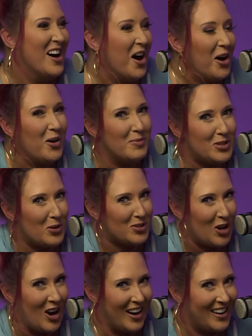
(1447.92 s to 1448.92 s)
Oh, I'm so
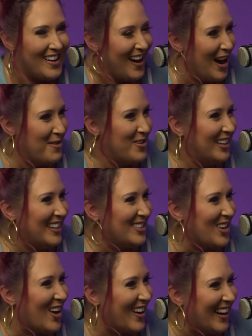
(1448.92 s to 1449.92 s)
sorry. I'm really
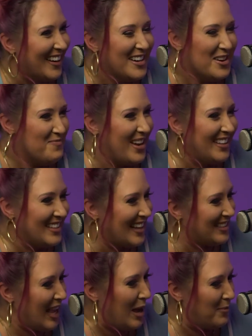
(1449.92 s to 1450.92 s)
sorry. Being that
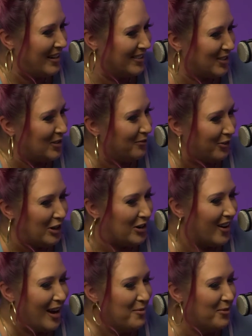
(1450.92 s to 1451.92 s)
that's happening soon for you.
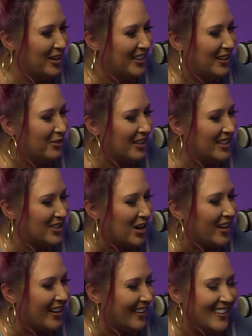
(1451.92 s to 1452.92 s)
I'm really, really
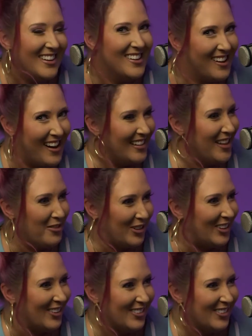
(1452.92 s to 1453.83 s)
sorry. I love you.